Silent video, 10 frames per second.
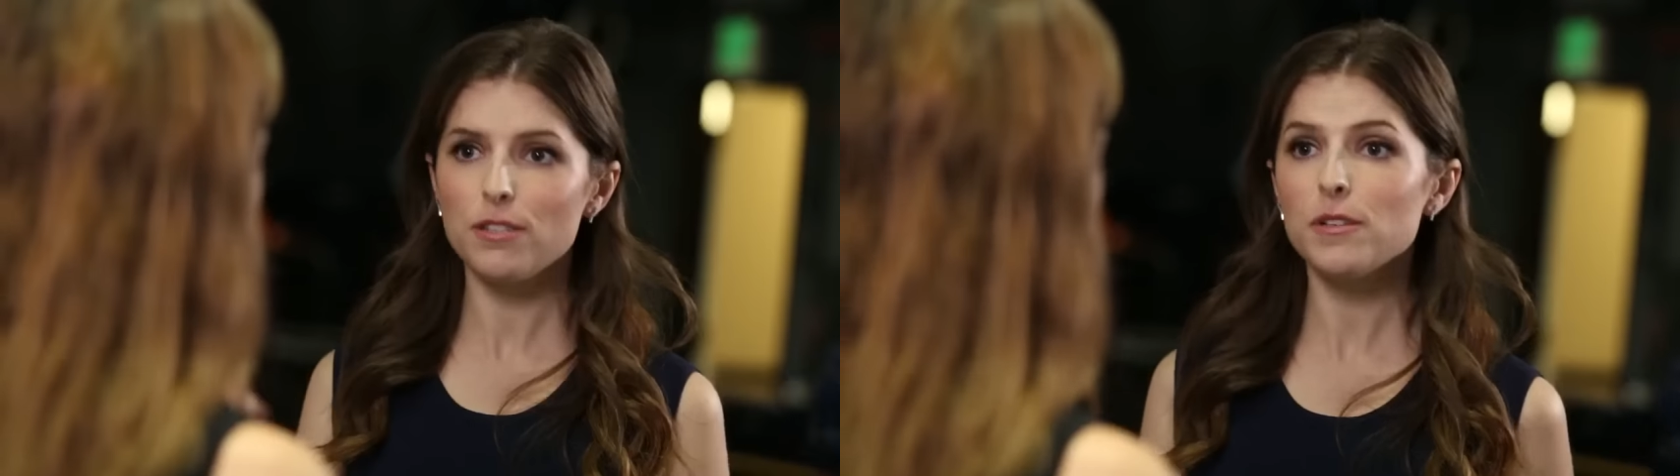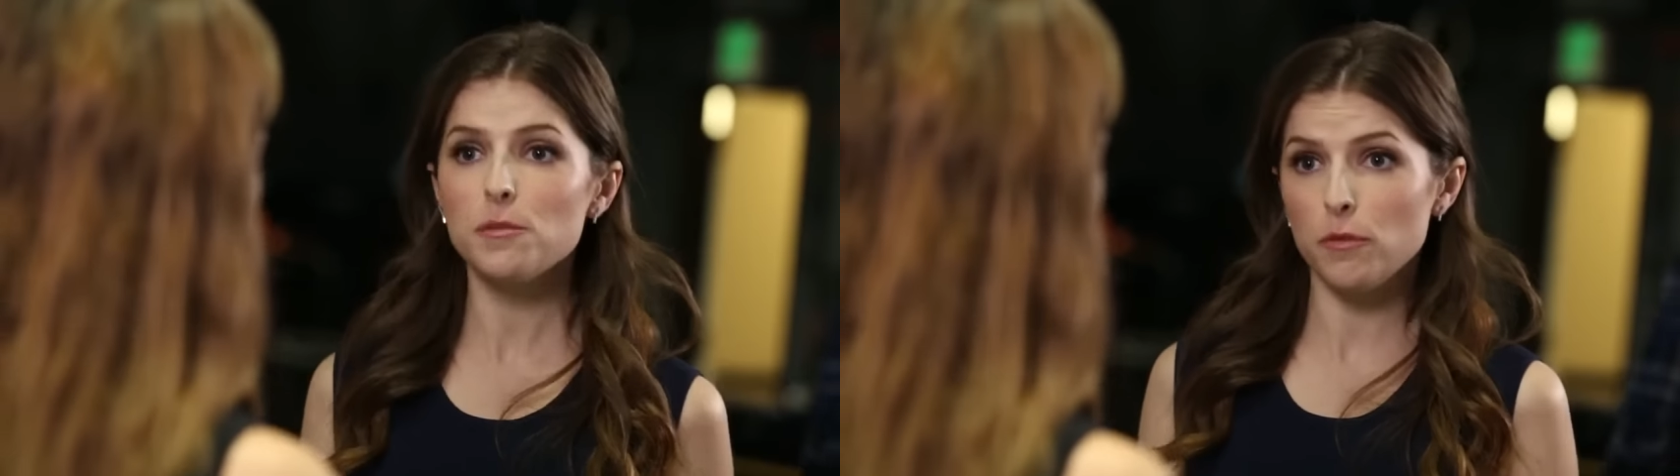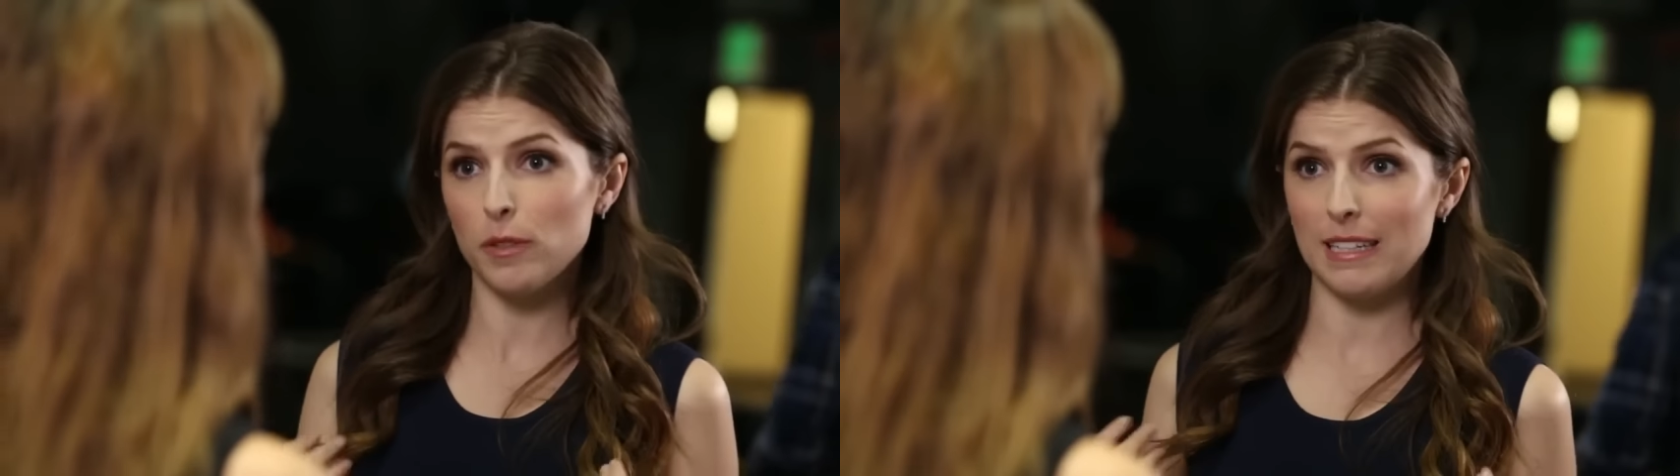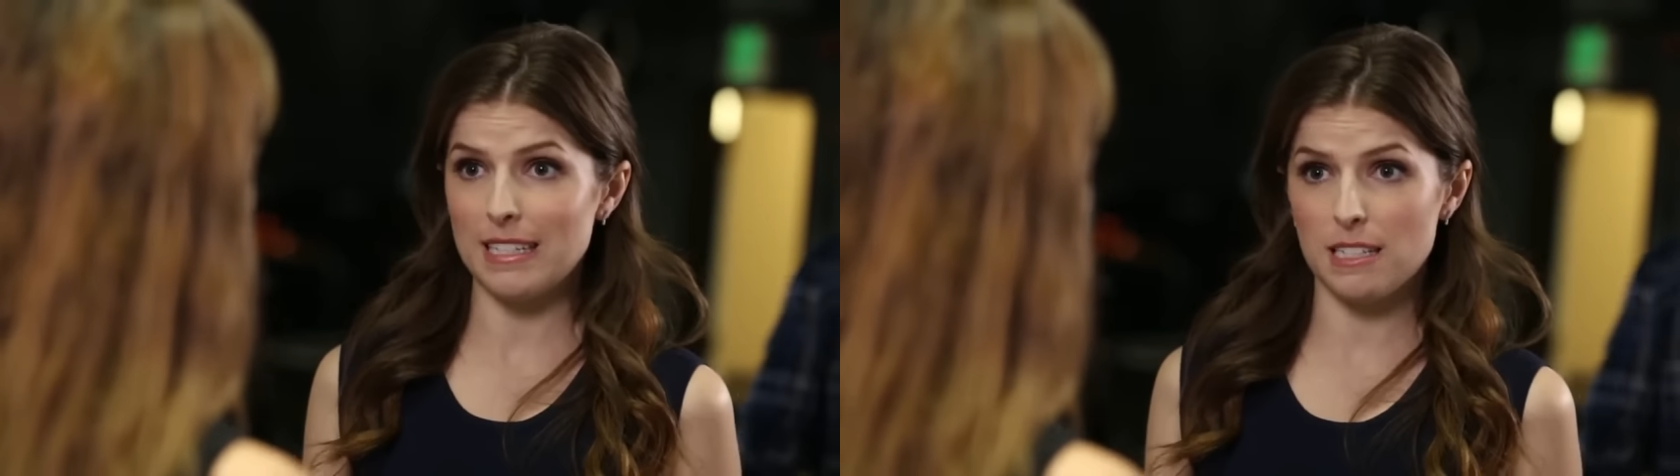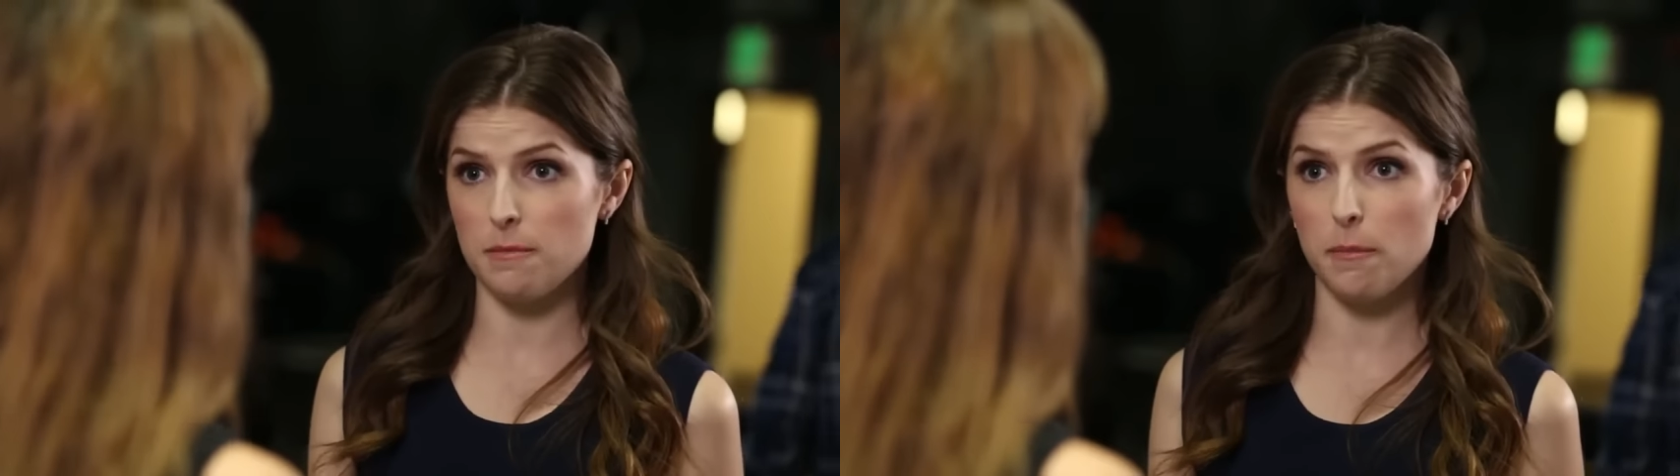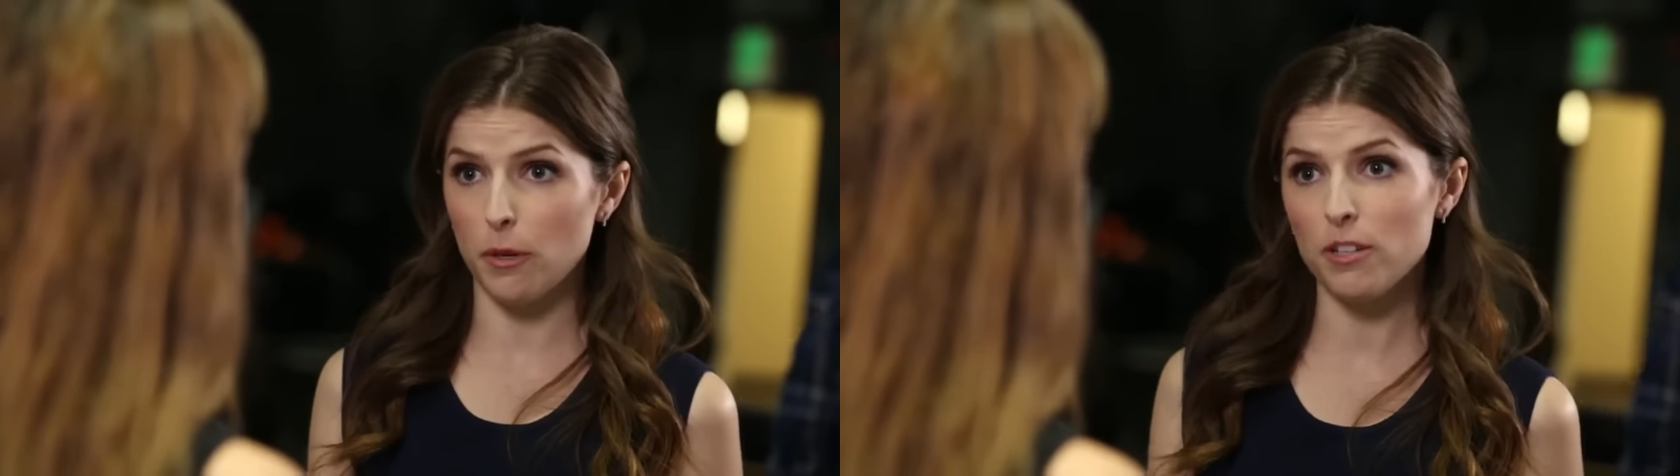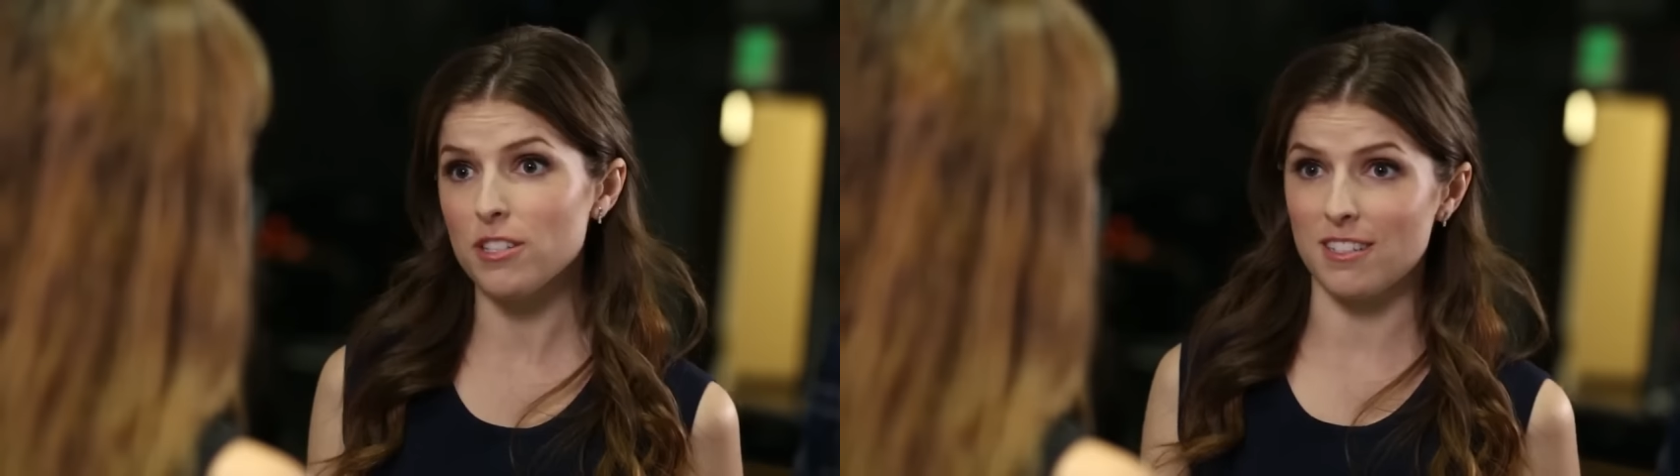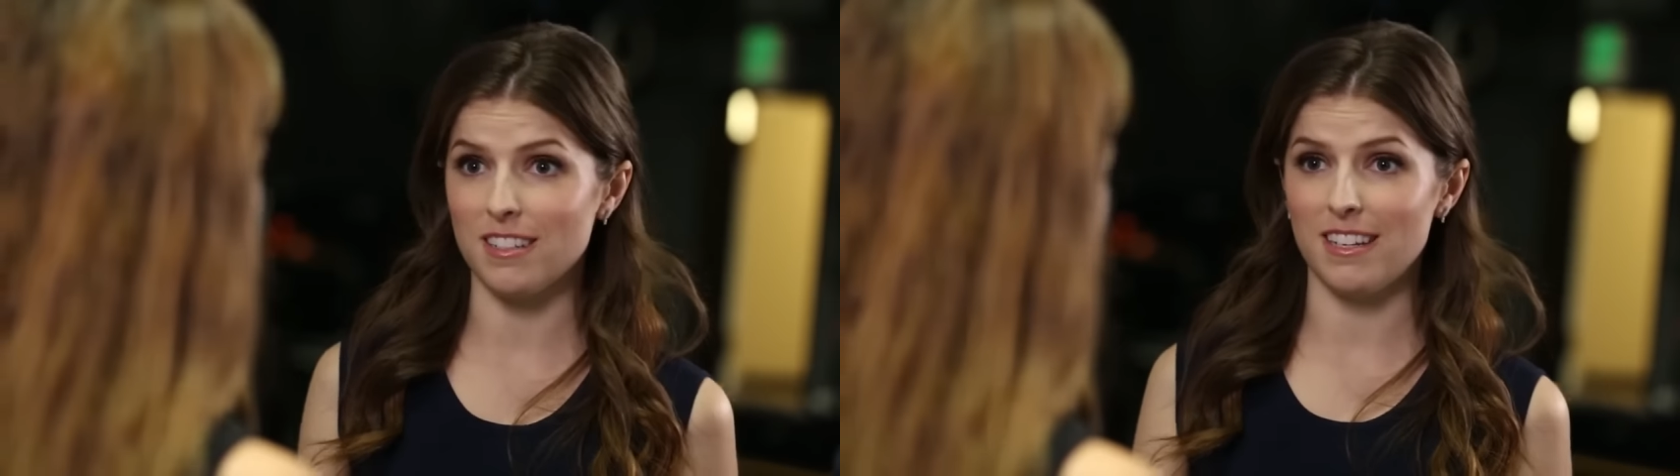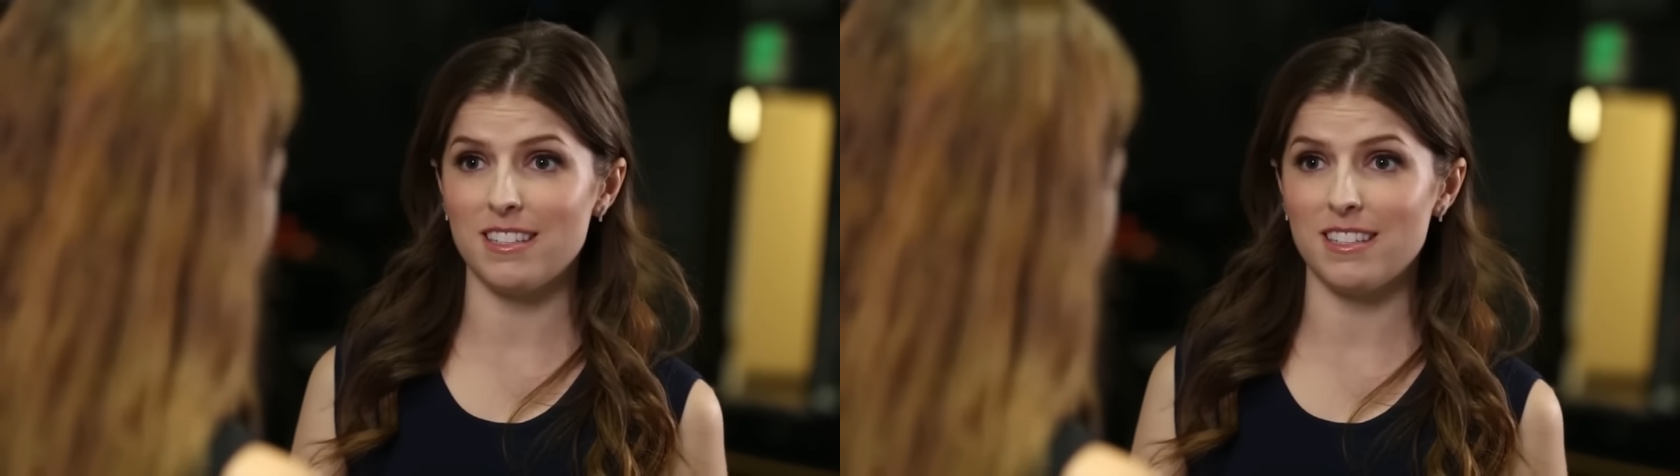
He's always been really nice to me personally,